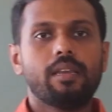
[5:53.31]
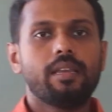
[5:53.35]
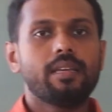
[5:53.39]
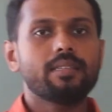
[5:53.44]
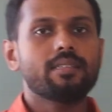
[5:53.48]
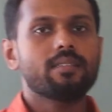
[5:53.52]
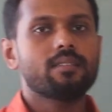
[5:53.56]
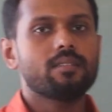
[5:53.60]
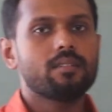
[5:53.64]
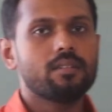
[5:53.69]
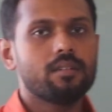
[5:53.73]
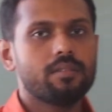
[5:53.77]

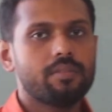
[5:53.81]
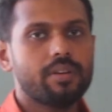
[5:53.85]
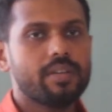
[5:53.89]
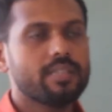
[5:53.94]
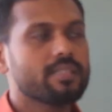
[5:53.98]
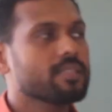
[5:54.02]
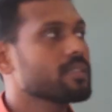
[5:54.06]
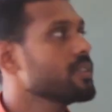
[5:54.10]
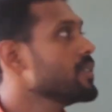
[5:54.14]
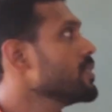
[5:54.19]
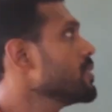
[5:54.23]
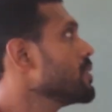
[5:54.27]
Next we
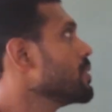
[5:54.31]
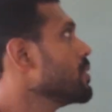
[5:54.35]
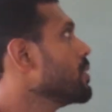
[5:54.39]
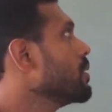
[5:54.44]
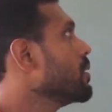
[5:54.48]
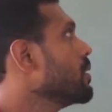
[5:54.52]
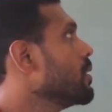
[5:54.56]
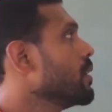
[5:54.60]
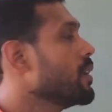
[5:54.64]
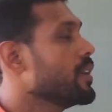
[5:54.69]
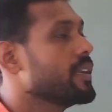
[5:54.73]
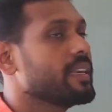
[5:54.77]
discuss
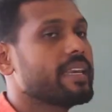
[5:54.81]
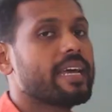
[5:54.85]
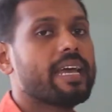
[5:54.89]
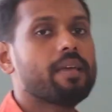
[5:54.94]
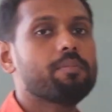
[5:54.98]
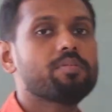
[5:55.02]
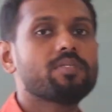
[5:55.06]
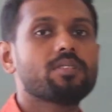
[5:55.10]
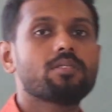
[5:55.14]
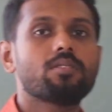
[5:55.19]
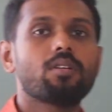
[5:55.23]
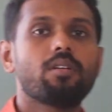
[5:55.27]

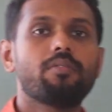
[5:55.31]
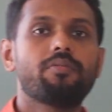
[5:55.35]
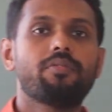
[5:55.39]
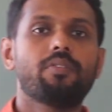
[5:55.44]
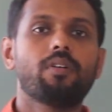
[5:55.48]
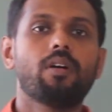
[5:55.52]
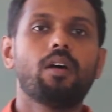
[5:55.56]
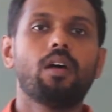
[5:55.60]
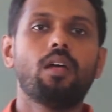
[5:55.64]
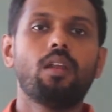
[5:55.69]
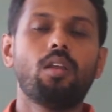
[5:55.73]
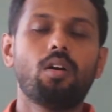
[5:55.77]
types of
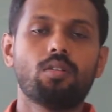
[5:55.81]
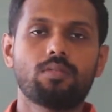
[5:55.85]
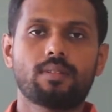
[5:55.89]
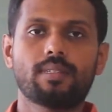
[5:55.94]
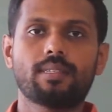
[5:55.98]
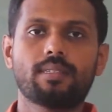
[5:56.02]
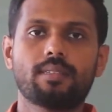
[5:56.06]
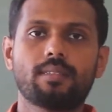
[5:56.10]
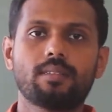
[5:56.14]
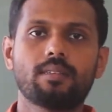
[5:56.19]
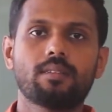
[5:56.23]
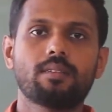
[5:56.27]

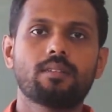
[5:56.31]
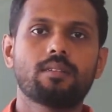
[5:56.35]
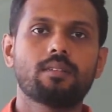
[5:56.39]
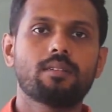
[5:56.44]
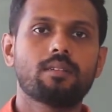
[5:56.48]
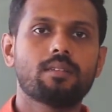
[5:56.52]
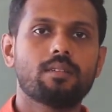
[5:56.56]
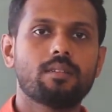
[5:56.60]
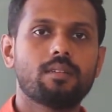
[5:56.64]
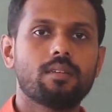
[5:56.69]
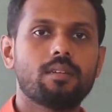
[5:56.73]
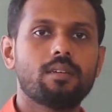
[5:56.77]
loads.
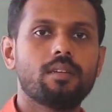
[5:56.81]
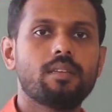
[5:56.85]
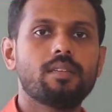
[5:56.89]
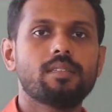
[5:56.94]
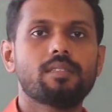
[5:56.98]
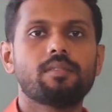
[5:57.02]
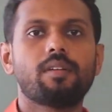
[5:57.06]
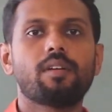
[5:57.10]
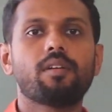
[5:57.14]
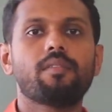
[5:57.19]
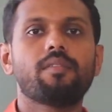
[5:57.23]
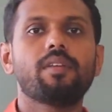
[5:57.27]
It
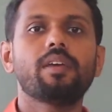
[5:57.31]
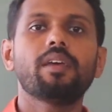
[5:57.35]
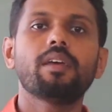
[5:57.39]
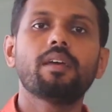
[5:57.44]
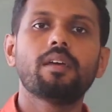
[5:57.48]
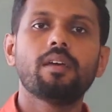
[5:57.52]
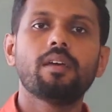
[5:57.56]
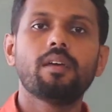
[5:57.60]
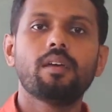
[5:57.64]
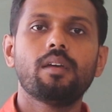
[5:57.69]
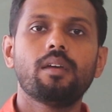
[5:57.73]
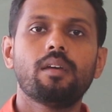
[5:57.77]
is one of the
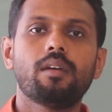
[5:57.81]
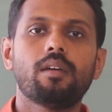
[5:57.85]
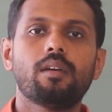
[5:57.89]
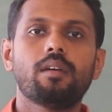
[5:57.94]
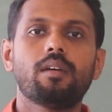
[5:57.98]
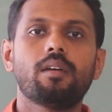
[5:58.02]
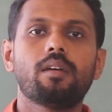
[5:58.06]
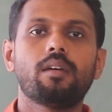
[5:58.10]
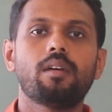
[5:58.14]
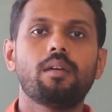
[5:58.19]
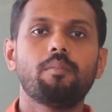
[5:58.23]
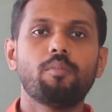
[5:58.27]

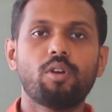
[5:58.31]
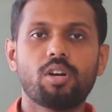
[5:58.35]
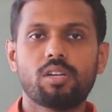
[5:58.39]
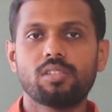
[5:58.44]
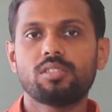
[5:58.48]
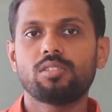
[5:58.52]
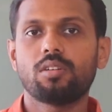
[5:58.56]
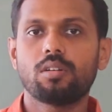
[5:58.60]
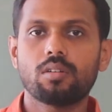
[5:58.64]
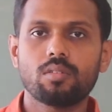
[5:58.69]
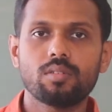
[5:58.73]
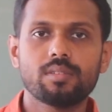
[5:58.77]

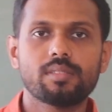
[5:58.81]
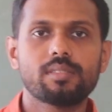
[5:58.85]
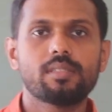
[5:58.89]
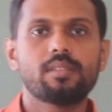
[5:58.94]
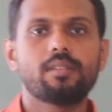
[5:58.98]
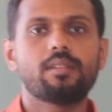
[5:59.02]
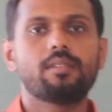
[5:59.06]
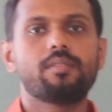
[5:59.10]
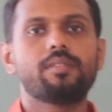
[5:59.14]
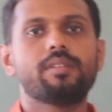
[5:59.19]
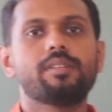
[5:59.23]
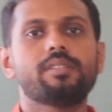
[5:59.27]
important short
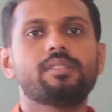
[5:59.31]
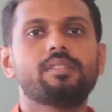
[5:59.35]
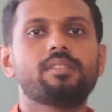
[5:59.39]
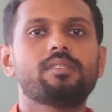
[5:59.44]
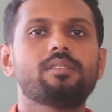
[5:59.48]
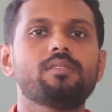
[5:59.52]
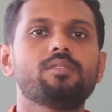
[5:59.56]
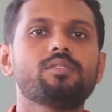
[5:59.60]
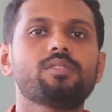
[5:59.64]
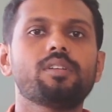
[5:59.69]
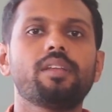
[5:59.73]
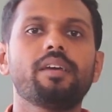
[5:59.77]
question which
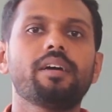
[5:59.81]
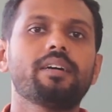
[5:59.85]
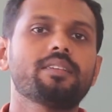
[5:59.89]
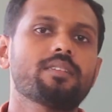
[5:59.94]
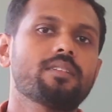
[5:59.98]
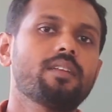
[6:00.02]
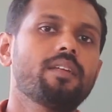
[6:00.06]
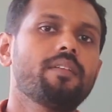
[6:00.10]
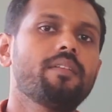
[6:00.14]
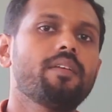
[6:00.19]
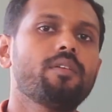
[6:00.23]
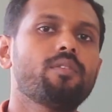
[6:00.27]
is usually
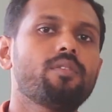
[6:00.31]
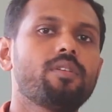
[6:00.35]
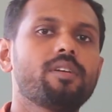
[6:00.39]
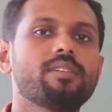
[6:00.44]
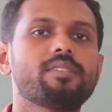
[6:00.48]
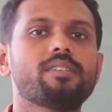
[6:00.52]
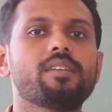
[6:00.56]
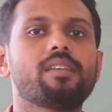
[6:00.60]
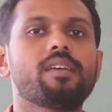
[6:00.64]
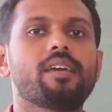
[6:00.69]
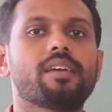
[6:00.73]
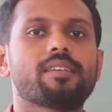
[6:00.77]
asked in the
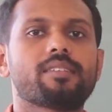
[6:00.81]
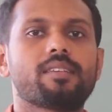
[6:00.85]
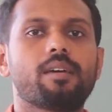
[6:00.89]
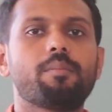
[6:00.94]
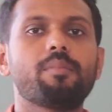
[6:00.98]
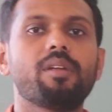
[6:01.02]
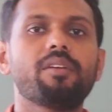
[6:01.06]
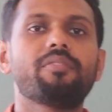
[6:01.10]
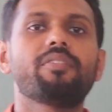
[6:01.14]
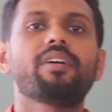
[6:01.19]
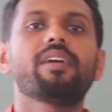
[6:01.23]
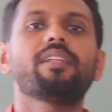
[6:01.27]
university
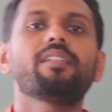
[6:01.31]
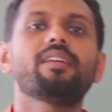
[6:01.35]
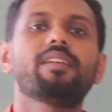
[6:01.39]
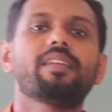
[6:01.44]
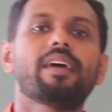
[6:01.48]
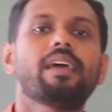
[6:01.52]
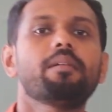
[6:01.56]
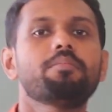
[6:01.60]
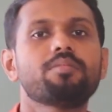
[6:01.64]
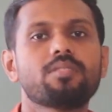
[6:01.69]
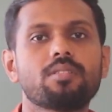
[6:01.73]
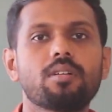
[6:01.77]
exam. Define the
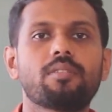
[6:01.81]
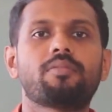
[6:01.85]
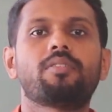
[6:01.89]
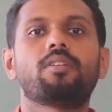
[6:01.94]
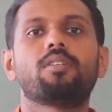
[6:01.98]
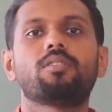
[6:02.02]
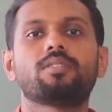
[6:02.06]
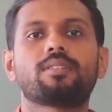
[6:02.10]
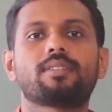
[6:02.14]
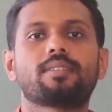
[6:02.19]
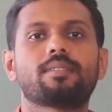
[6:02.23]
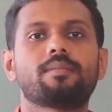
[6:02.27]
types of
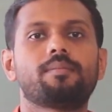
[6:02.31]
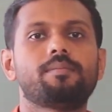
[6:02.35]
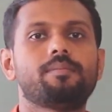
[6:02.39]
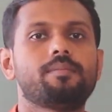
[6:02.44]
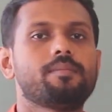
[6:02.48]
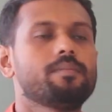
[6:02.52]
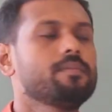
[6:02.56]
loads.